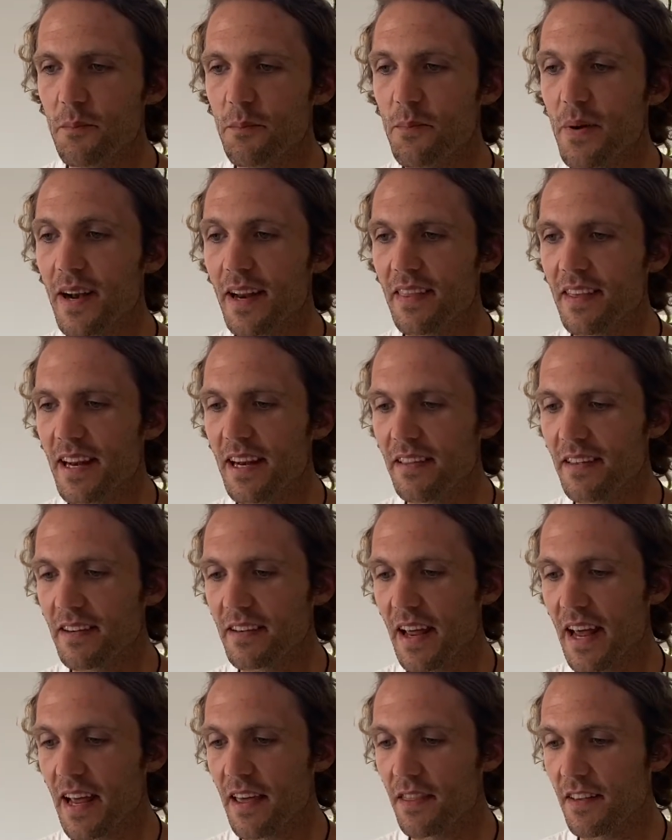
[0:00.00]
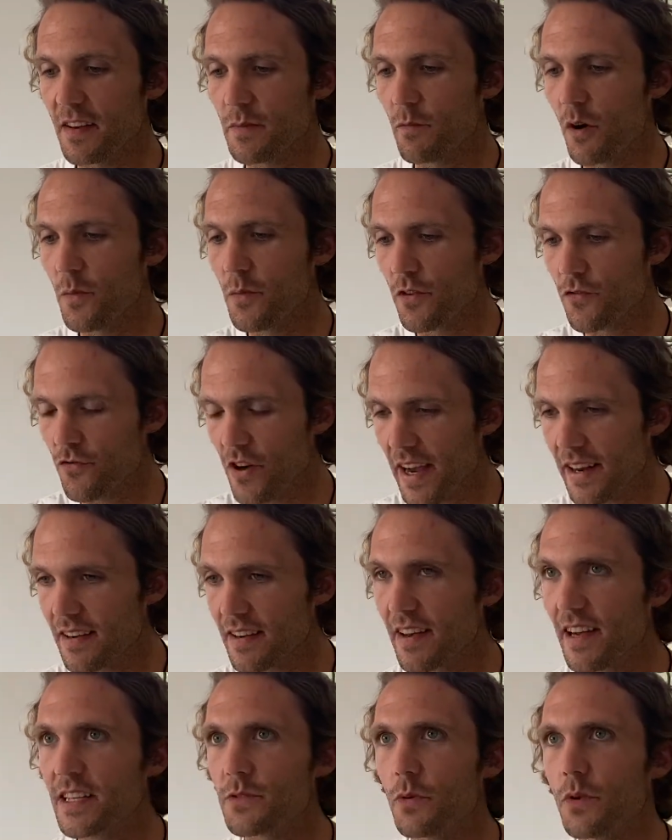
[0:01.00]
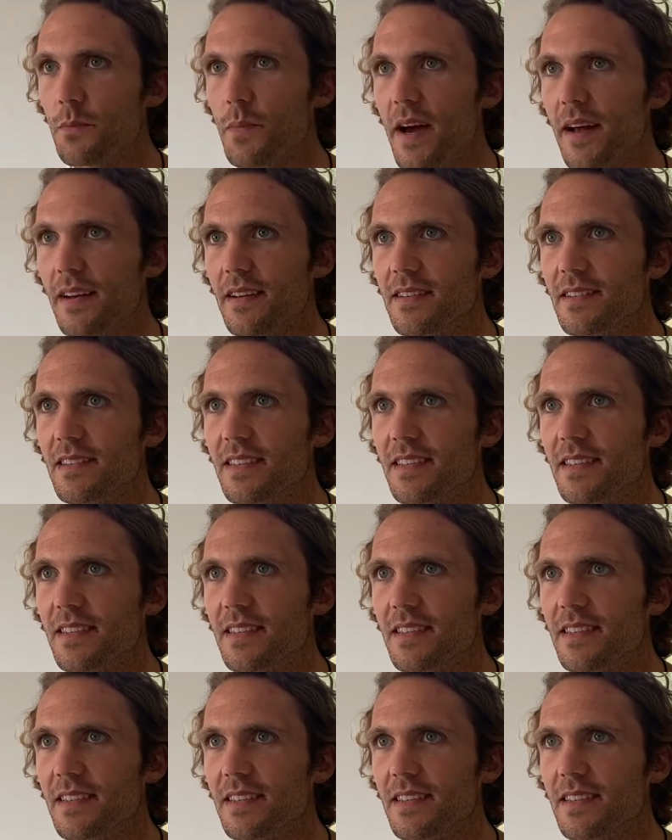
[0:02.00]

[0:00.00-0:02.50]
But at the end of the day, this moment right here is what matters.